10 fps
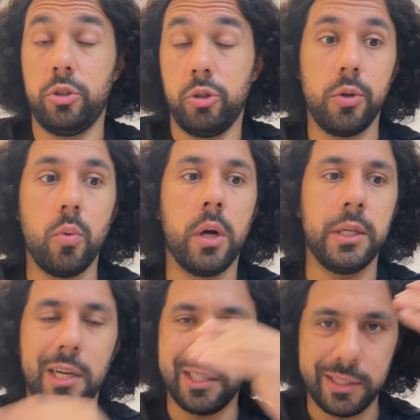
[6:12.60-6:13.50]
new
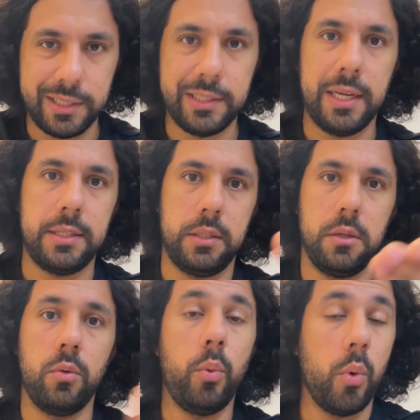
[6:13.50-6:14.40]
one under
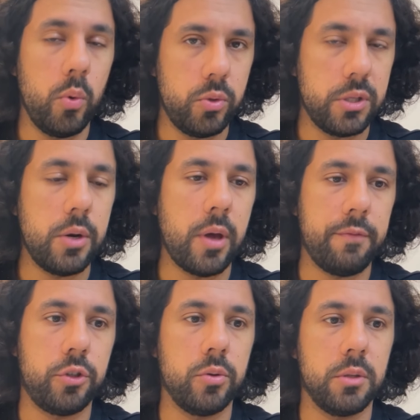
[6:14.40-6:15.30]
that route that you
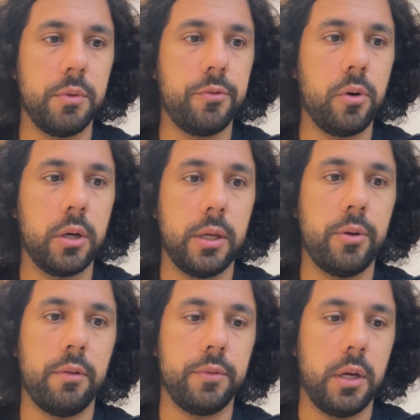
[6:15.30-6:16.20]
have chosen before,
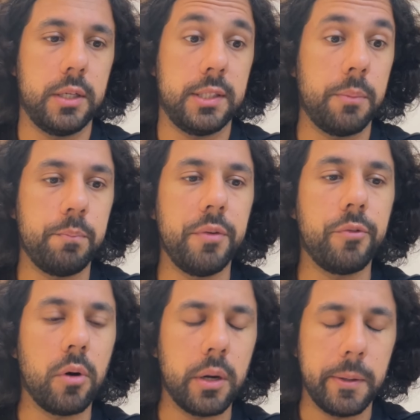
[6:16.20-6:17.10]
that you have set up
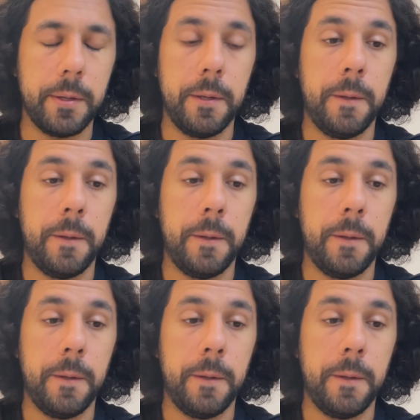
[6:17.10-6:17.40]
before.